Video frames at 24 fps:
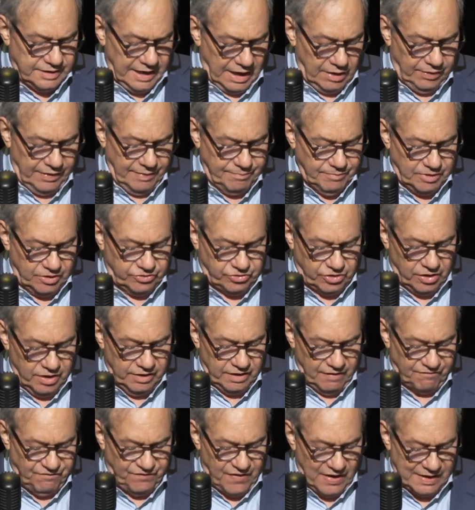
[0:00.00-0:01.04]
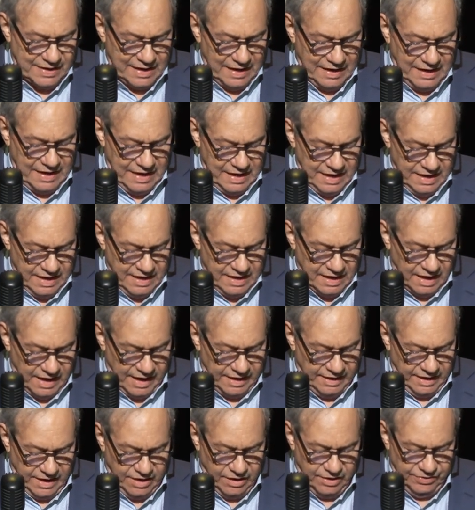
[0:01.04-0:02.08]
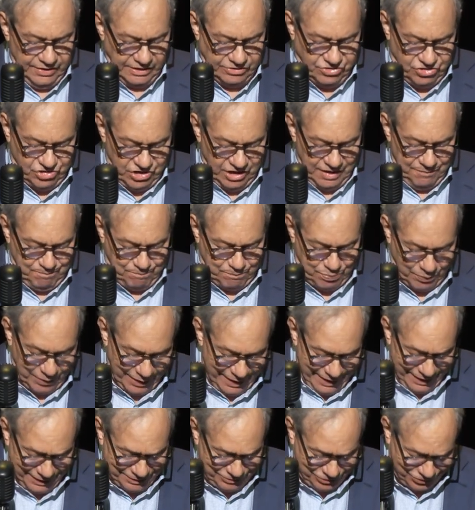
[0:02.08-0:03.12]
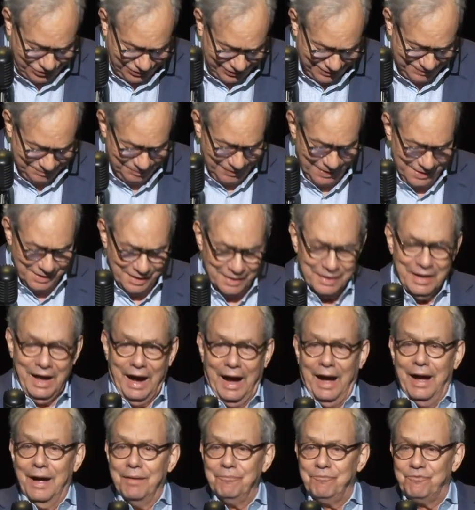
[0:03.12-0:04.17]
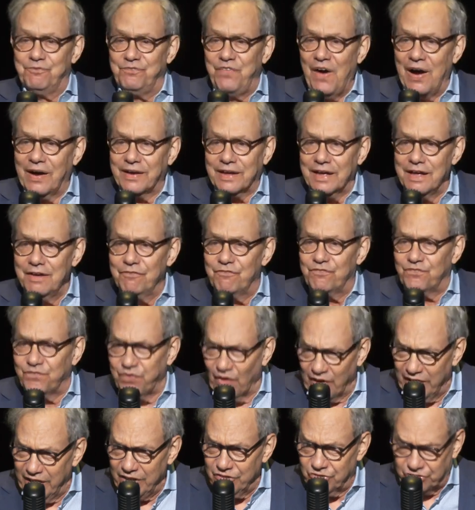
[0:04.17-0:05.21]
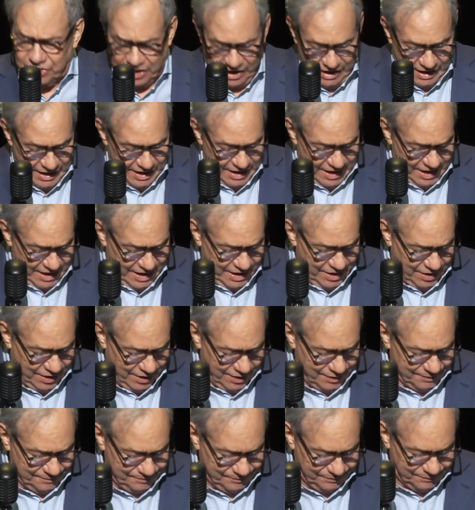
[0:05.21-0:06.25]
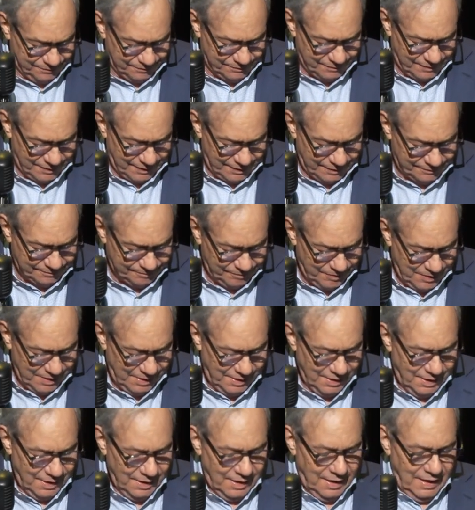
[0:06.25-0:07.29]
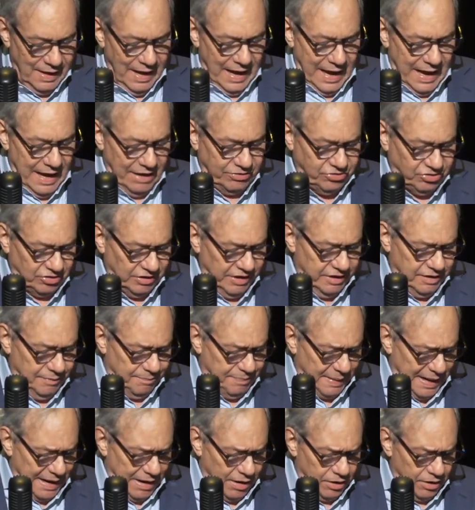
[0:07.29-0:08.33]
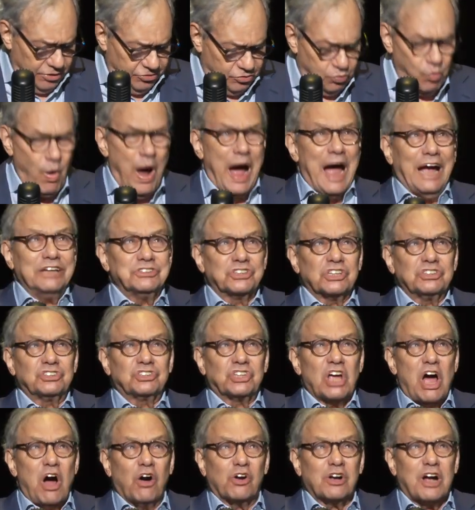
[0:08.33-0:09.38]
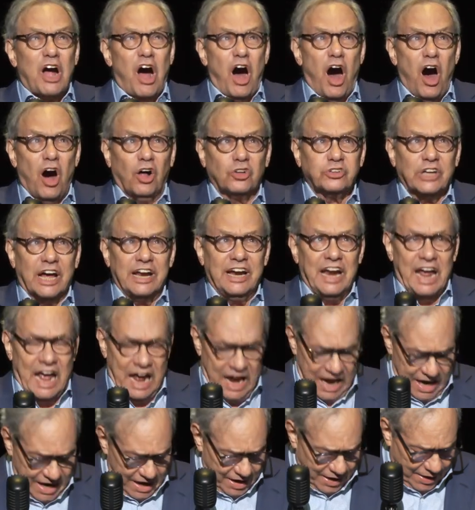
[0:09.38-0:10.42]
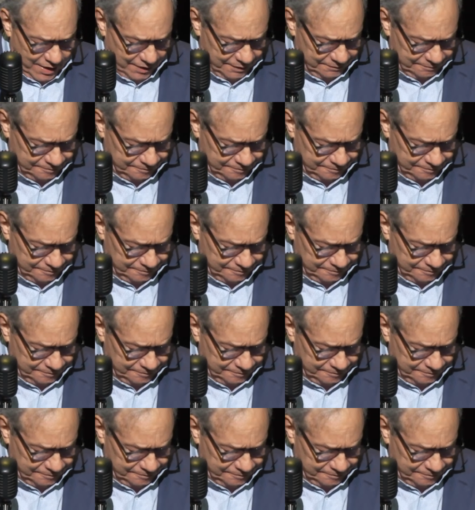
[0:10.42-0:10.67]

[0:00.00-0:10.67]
tell them to turn the fucking heat on here, the cheap pricks. I'm fucking freezing in here. Ashley DeBarros, why is it so cold in here?